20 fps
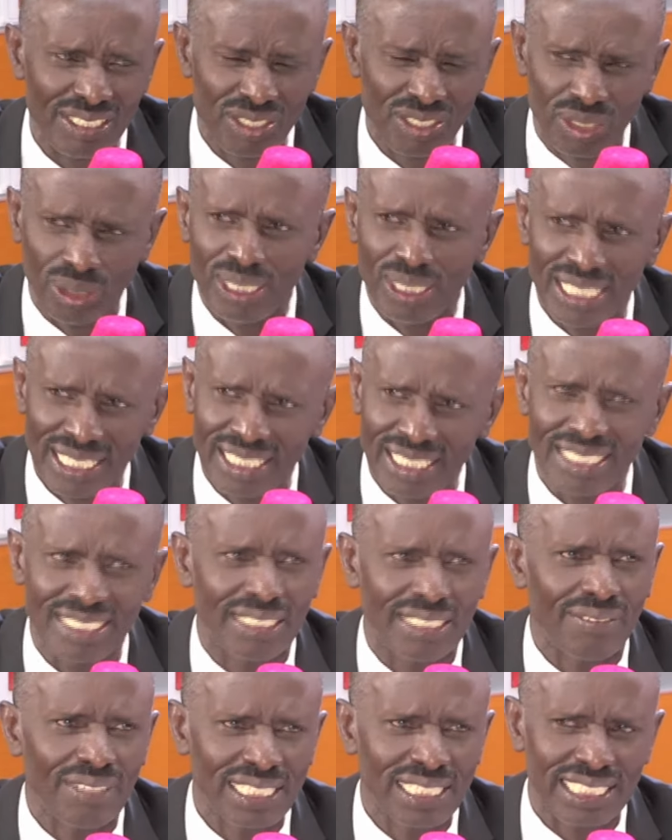joining the
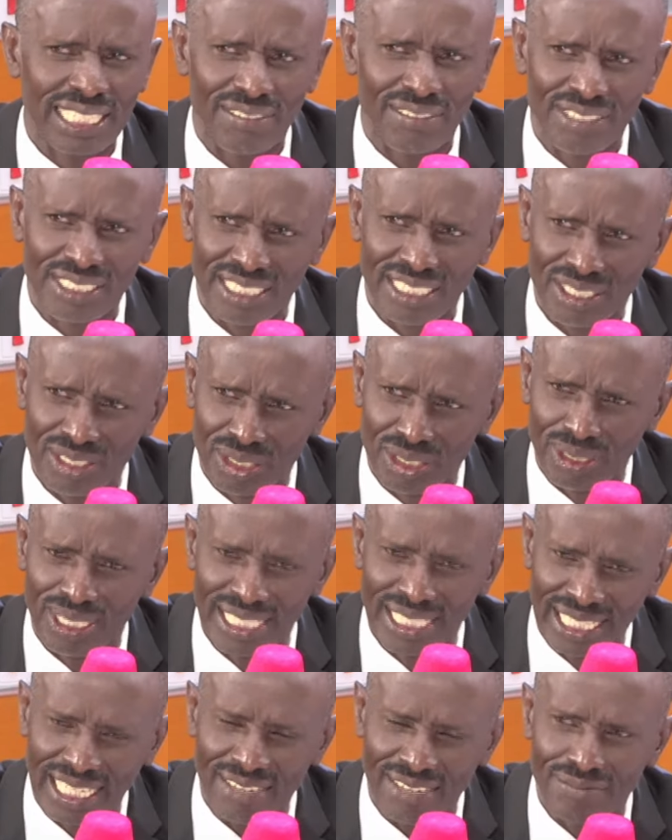civil service and
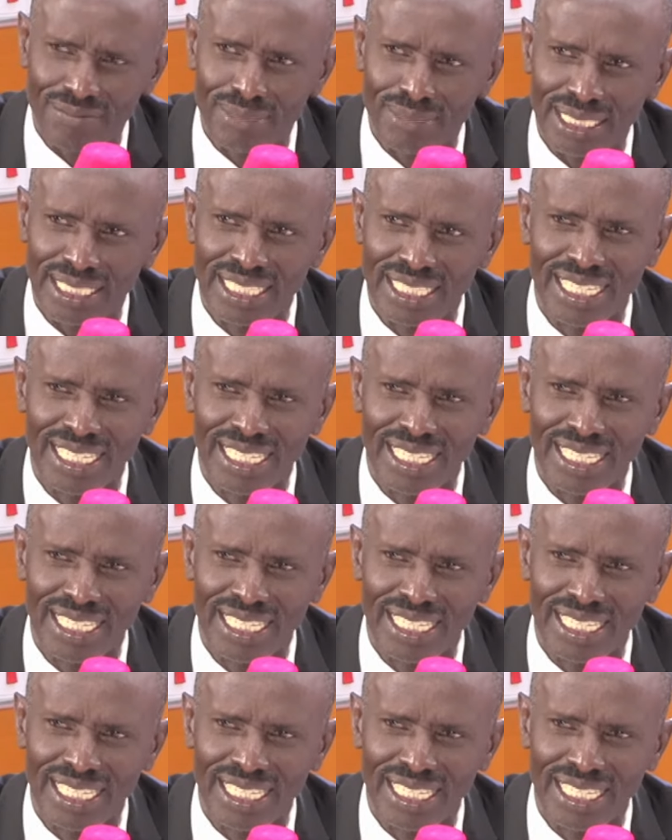joining government